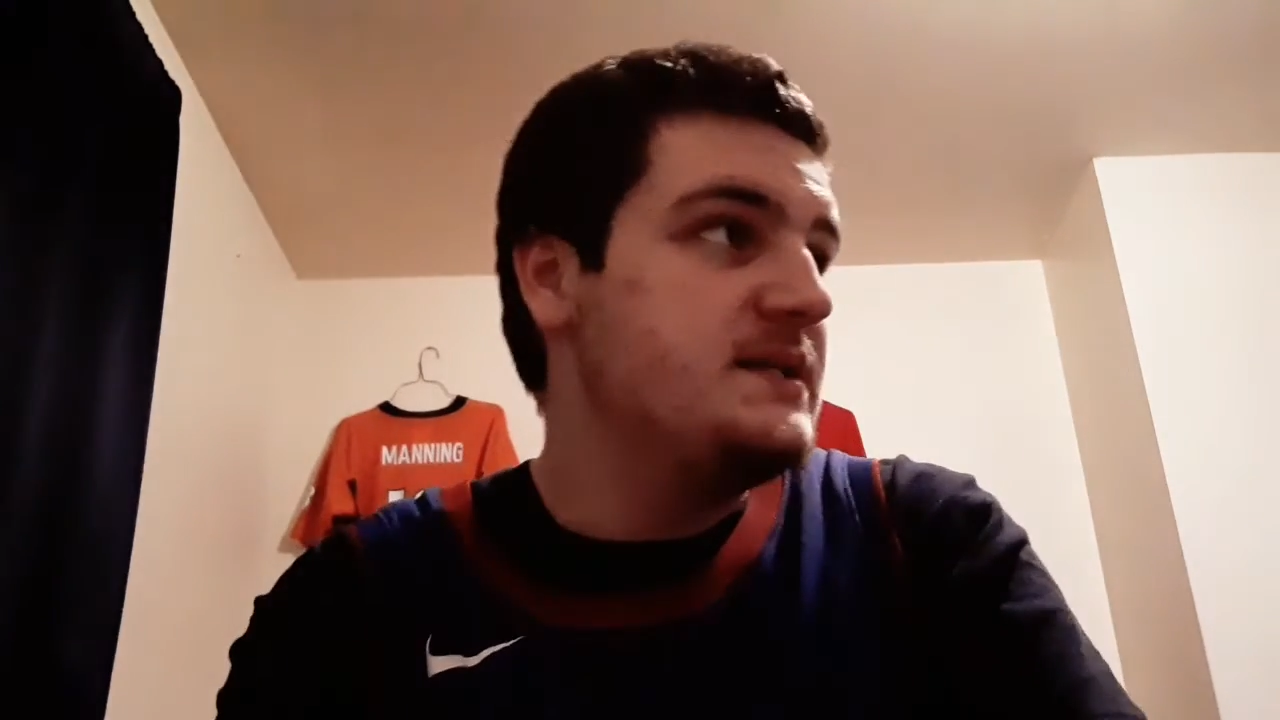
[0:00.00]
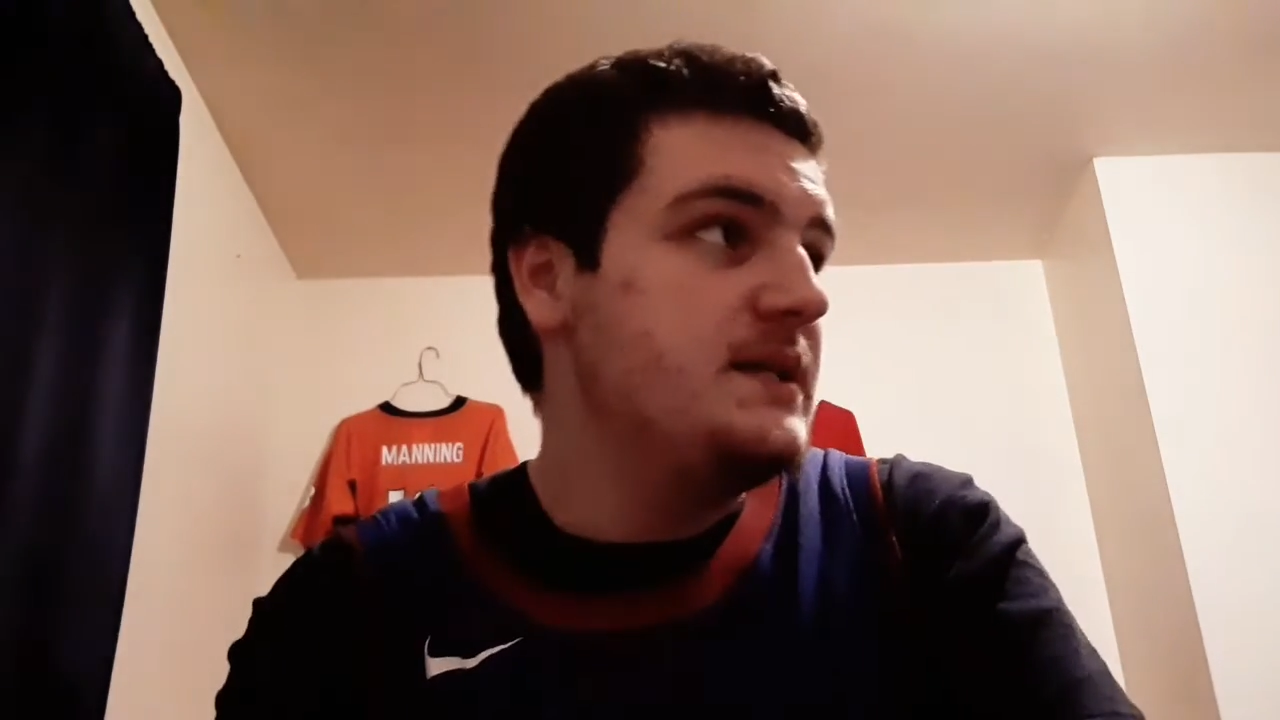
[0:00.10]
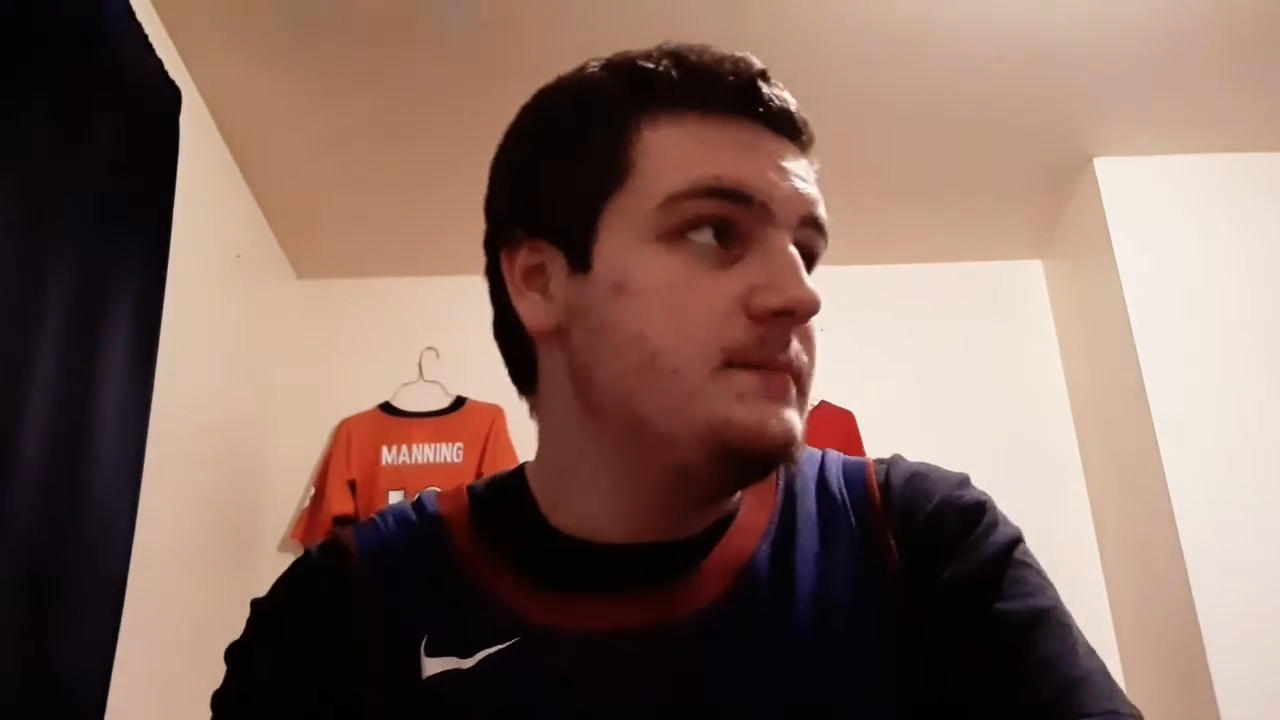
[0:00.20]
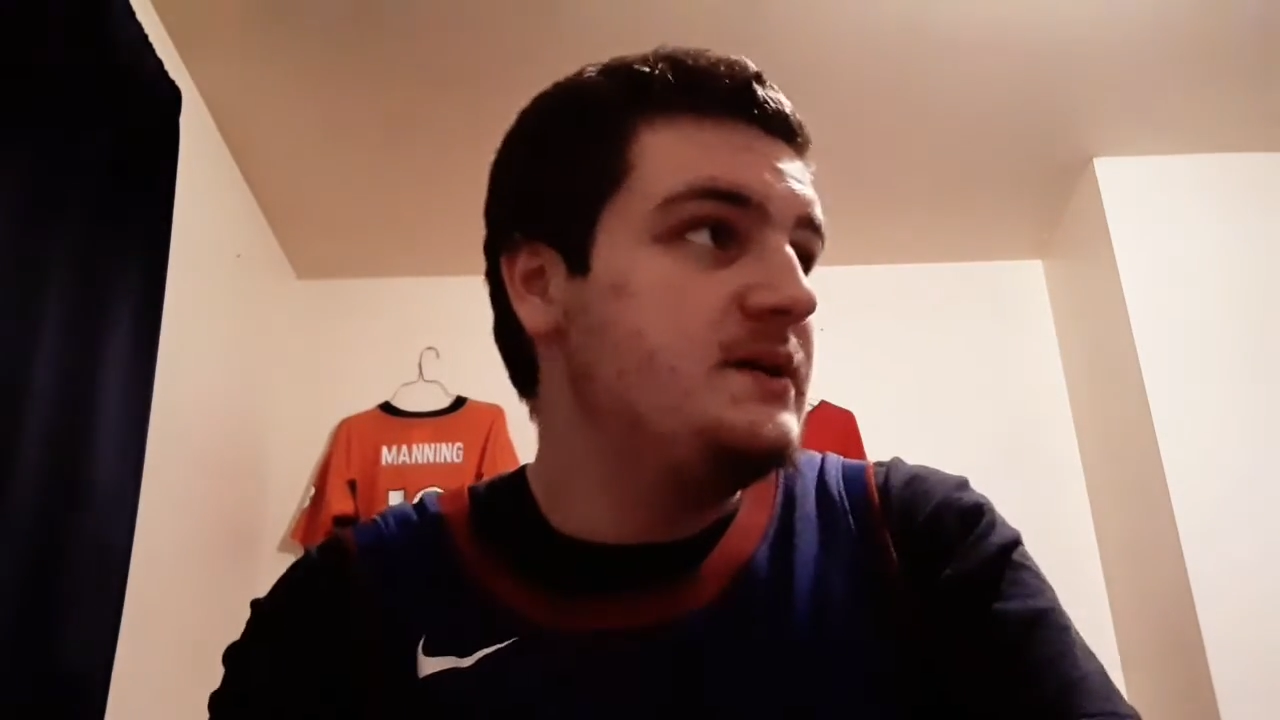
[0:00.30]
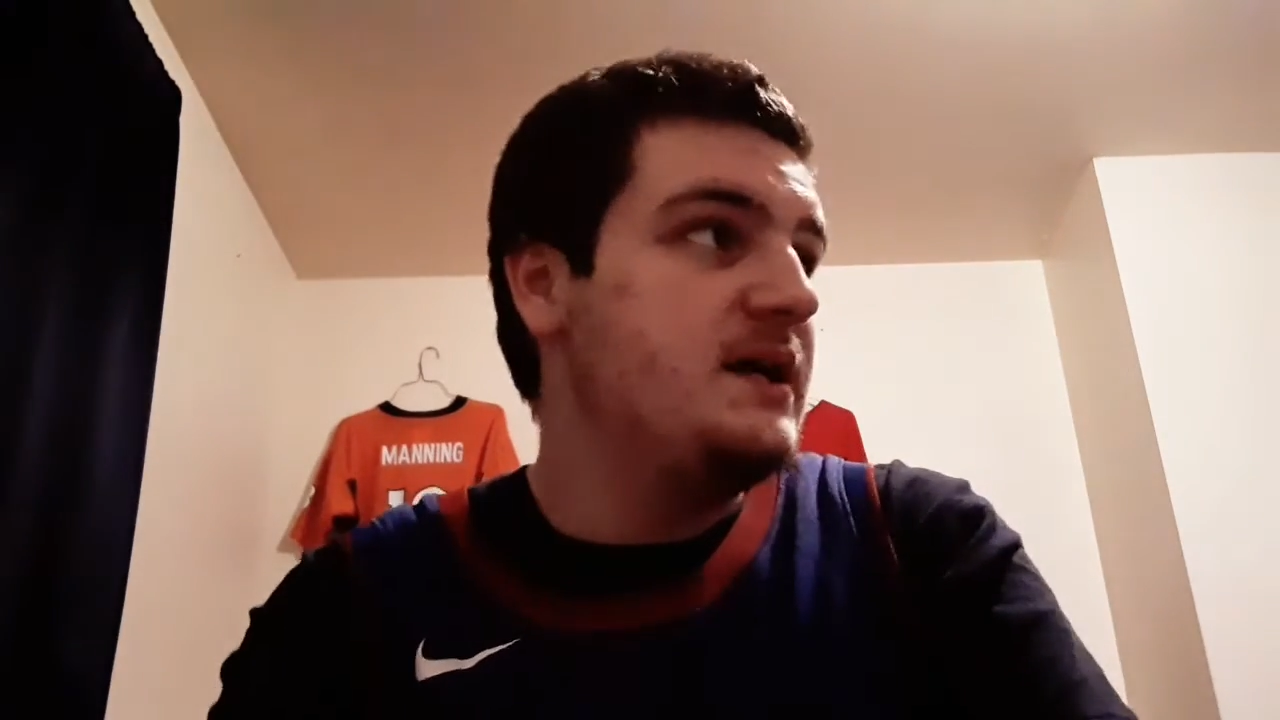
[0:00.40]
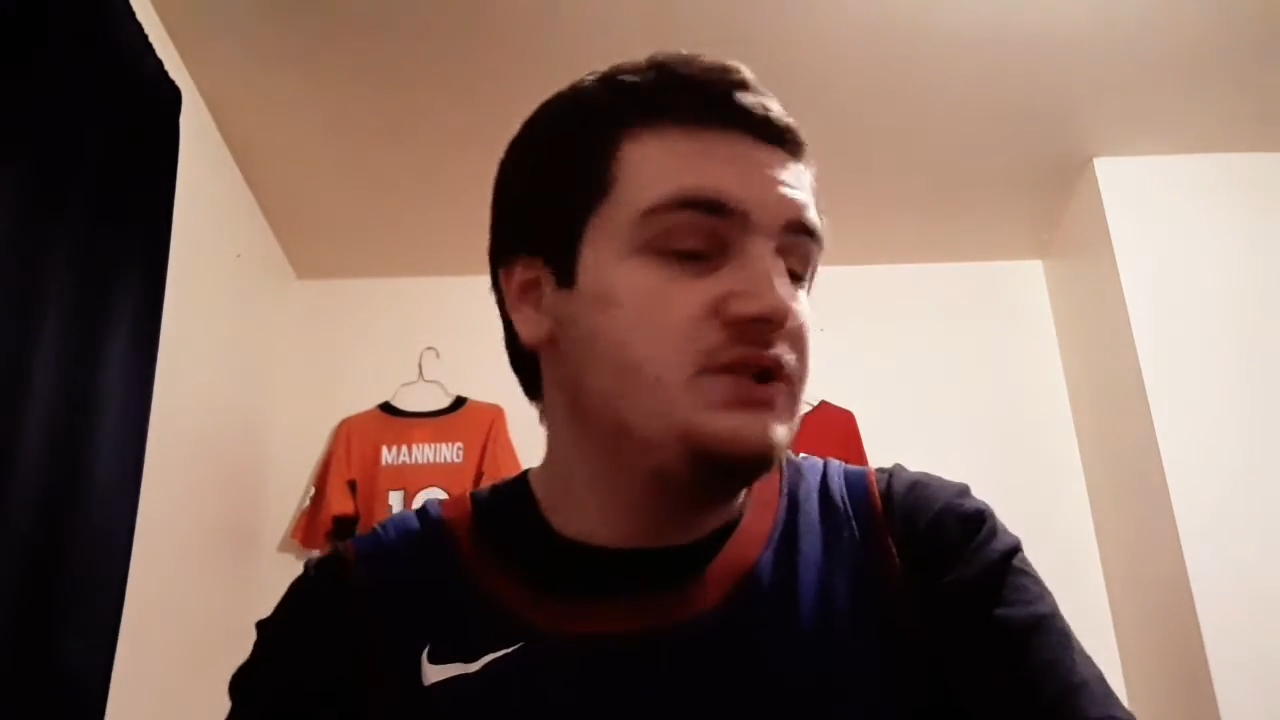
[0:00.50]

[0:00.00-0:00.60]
something's got to